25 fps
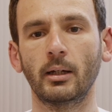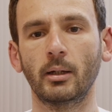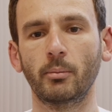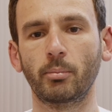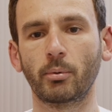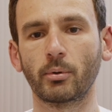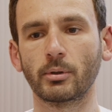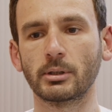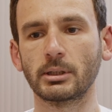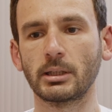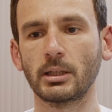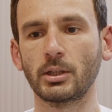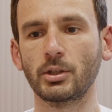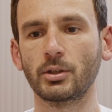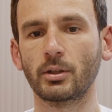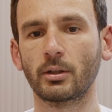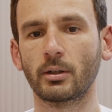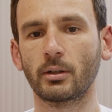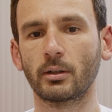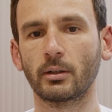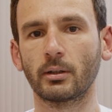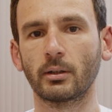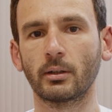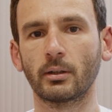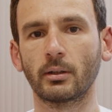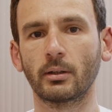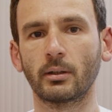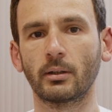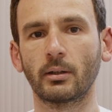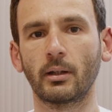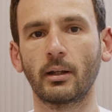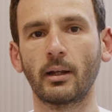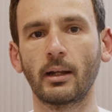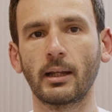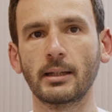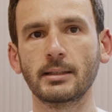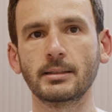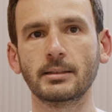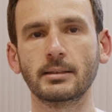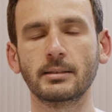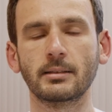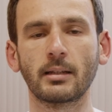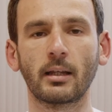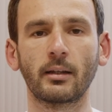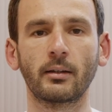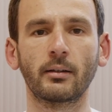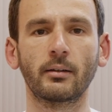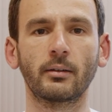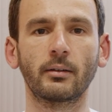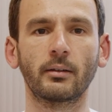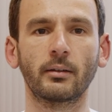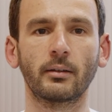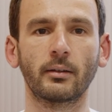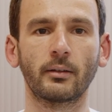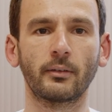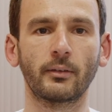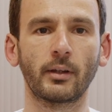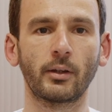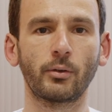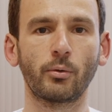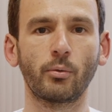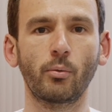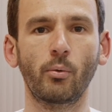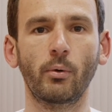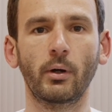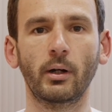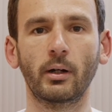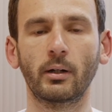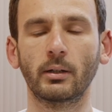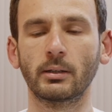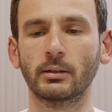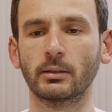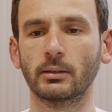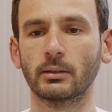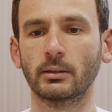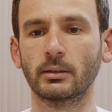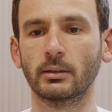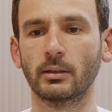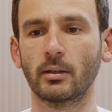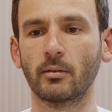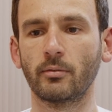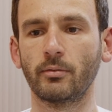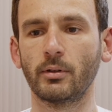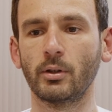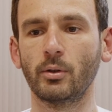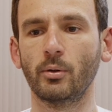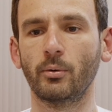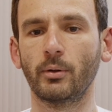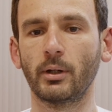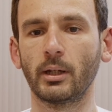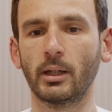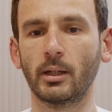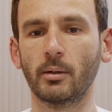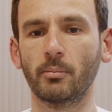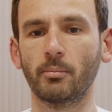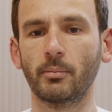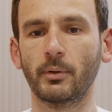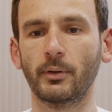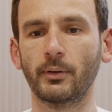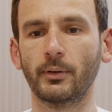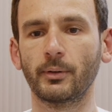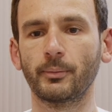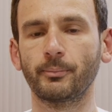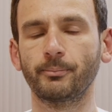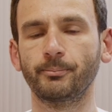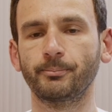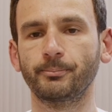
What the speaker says: procedure, less than that you wear a video equipment.